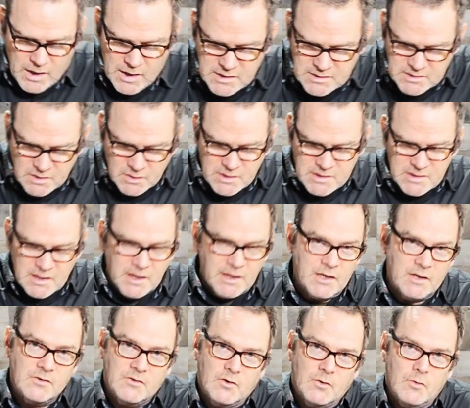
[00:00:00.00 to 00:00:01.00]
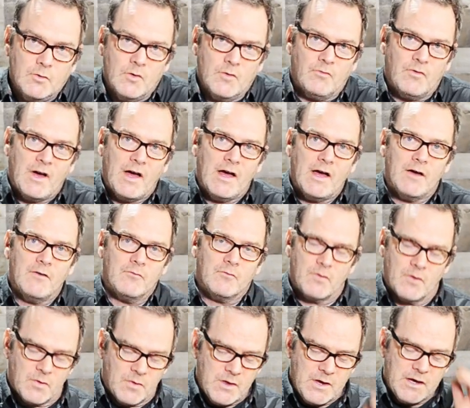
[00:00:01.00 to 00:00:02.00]
All right, so let's get into the five
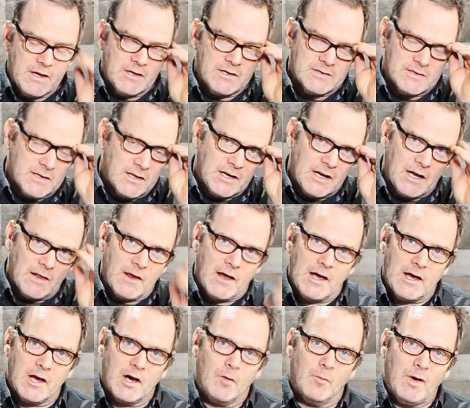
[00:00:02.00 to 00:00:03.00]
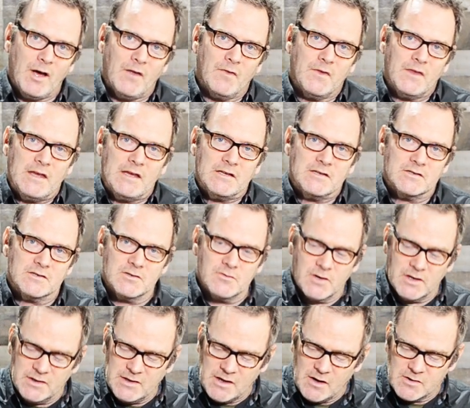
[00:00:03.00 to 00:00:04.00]
things that I like about the
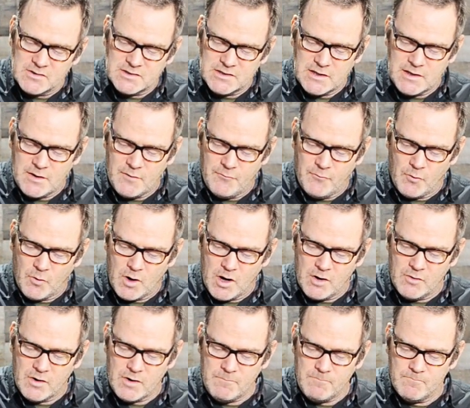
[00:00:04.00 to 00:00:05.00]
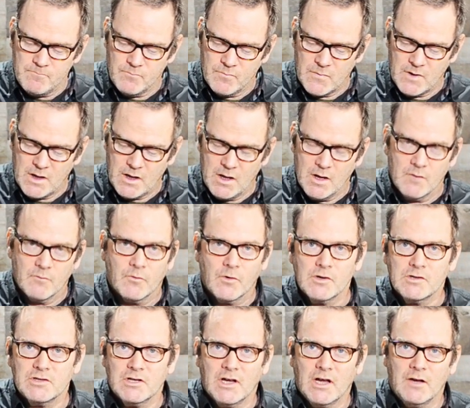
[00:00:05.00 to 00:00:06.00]
Suzuki D R Z four hundred.
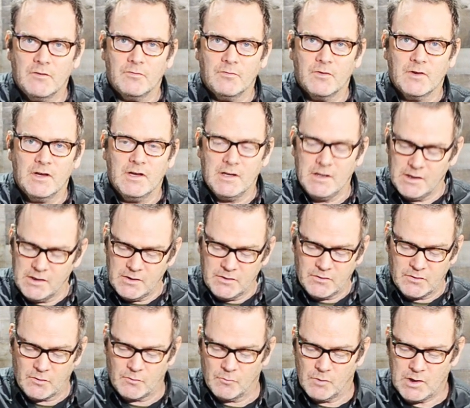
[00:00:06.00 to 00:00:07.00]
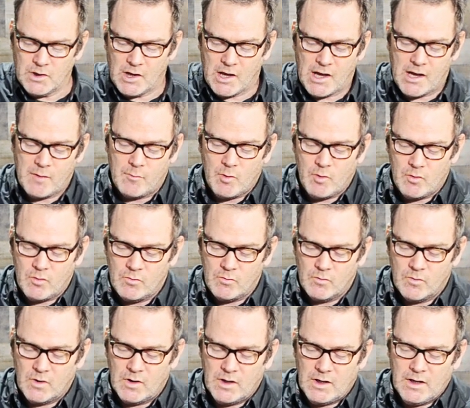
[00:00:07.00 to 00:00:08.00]
First off, it is reliable,
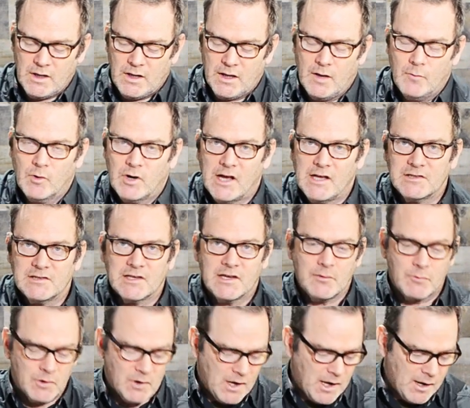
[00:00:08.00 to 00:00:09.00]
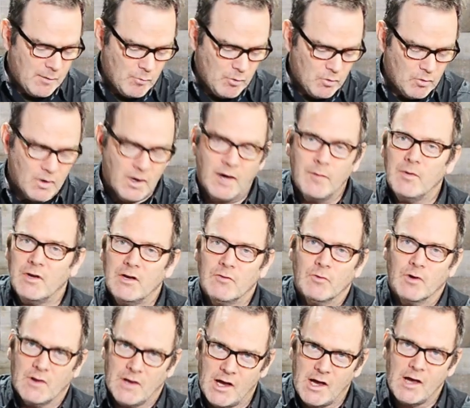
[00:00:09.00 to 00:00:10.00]
and when I say reliable, I mean
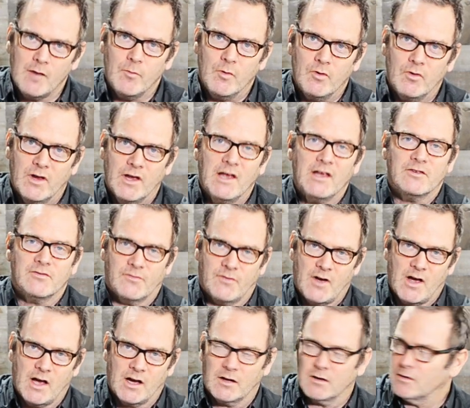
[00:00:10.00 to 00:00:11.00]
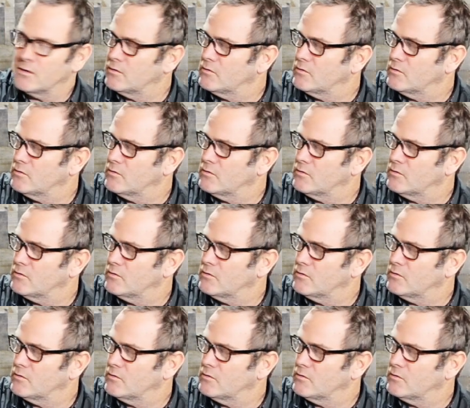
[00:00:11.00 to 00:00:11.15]
reliable as fuck.